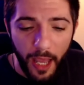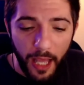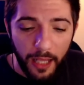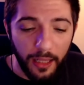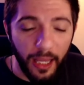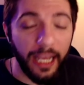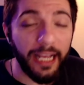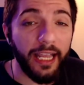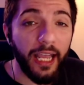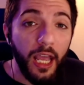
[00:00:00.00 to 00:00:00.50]

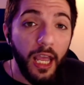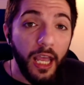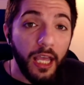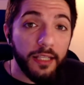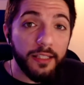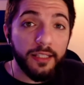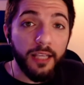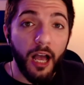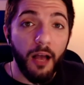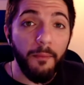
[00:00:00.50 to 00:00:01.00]
Like
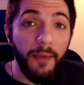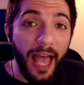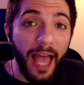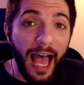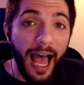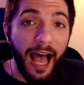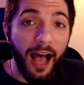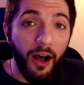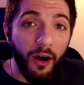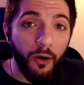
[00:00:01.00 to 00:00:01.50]

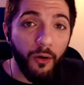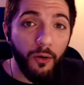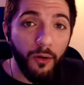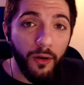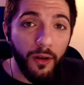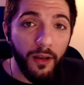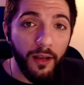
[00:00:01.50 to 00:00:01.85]
somehow